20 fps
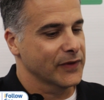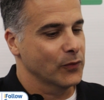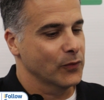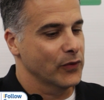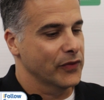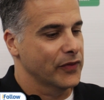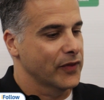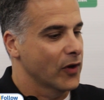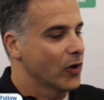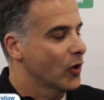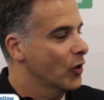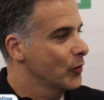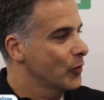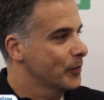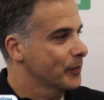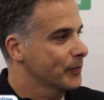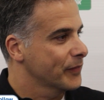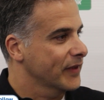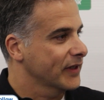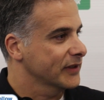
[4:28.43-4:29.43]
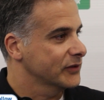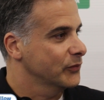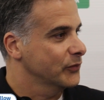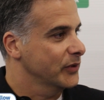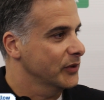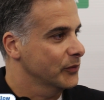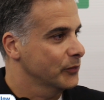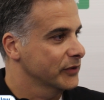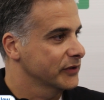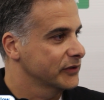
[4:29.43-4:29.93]
with the hope that
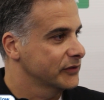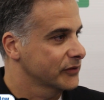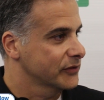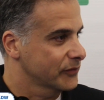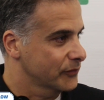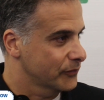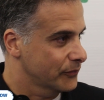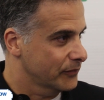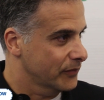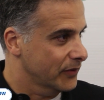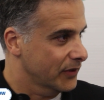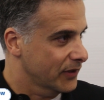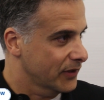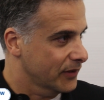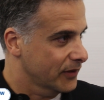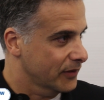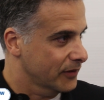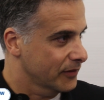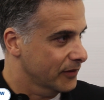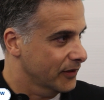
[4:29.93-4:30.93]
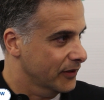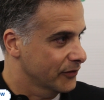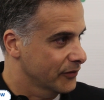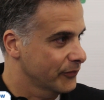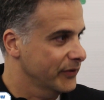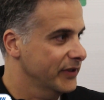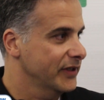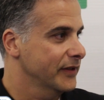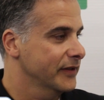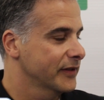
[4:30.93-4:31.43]
we would
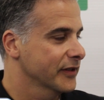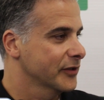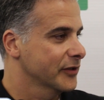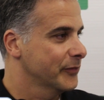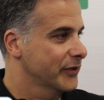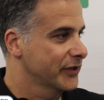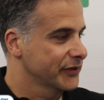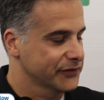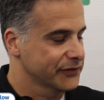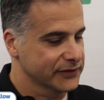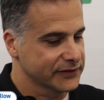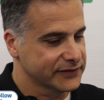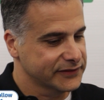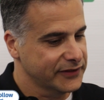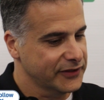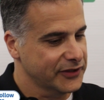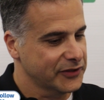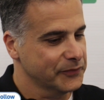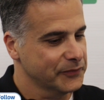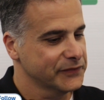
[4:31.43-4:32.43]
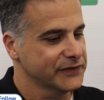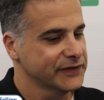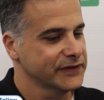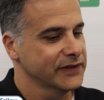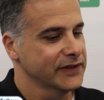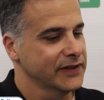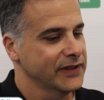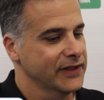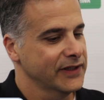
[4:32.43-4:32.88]
agree the commercial terms